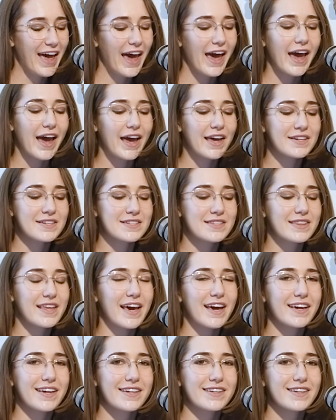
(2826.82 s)
And
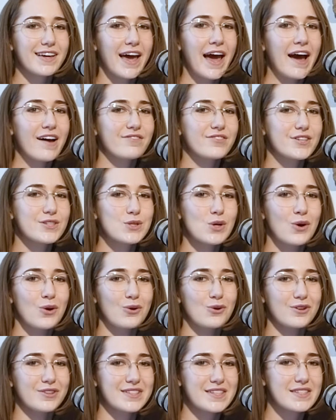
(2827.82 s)
they have this
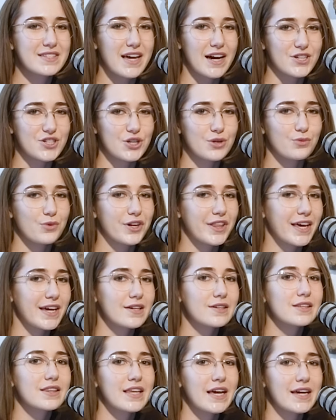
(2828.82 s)
whole discussion where
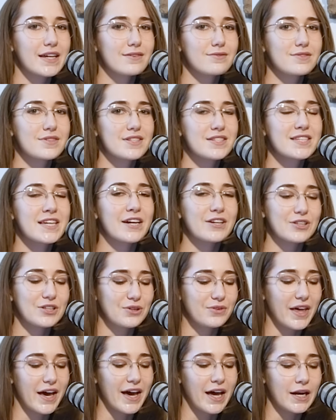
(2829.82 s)
they tell
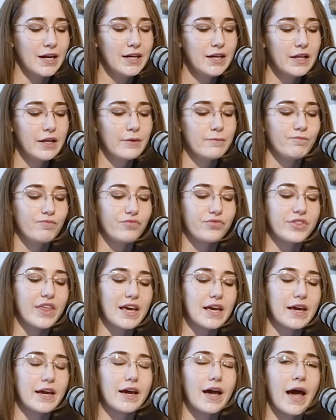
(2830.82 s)
you that
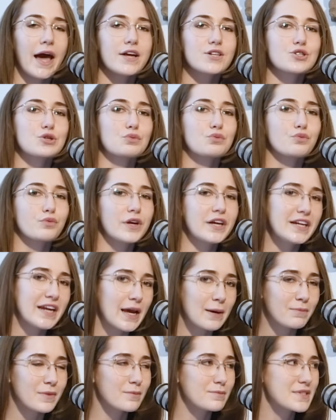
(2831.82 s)
they had to
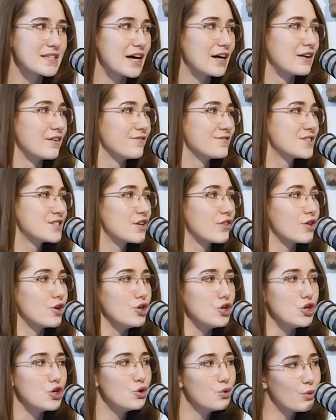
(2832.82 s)
rename themselves to the
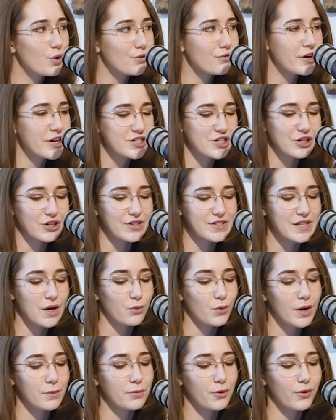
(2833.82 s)
New Originals
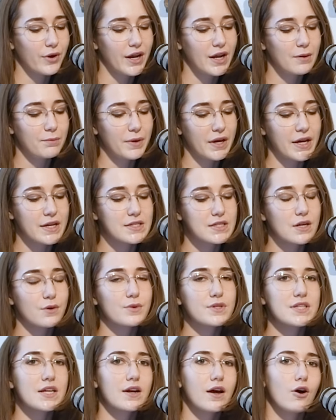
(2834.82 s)
at one point because there
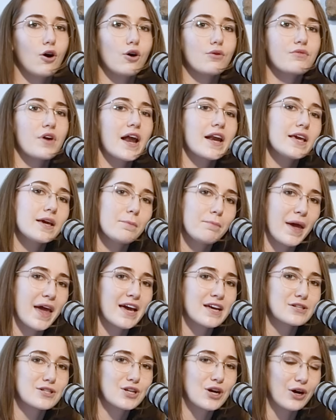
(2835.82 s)
was already a
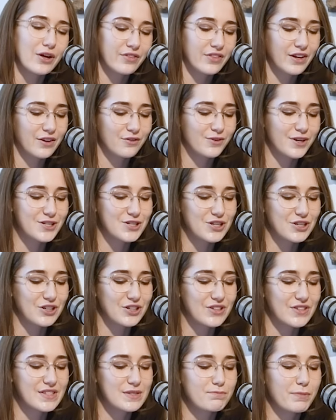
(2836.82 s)
band called the
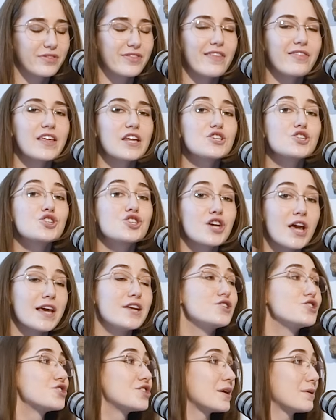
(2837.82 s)
Originals, but then they
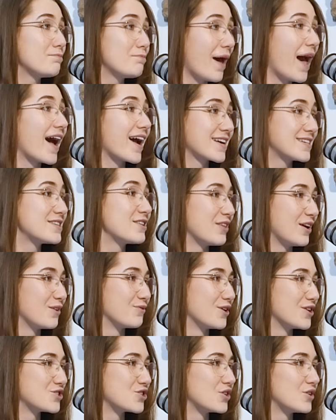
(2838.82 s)
changed it back to the
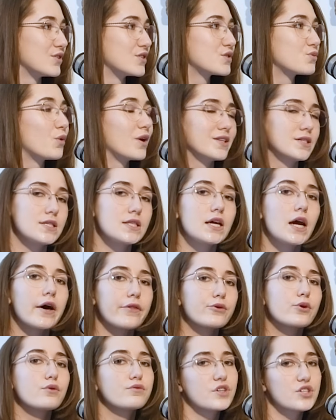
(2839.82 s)
Originals once the
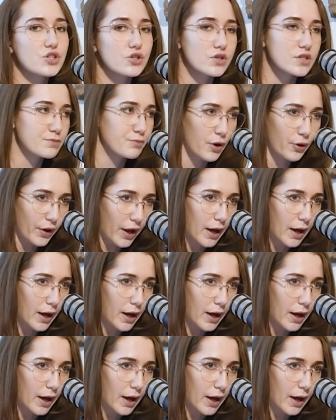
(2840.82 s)
other Originals broke up.